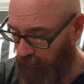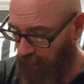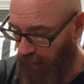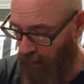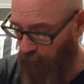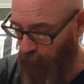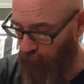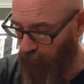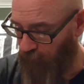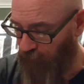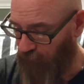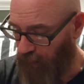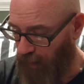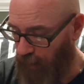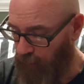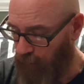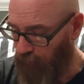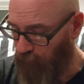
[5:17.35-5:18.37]
I will
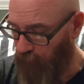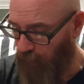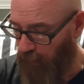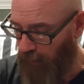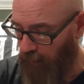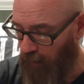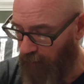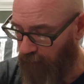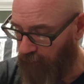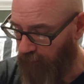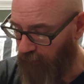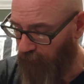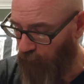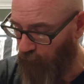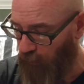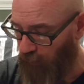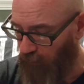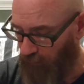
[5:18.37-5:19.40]
establish my
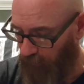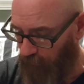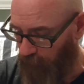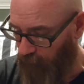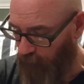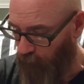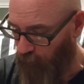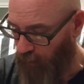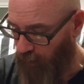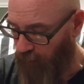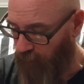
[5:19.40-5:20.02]
covenant with him for an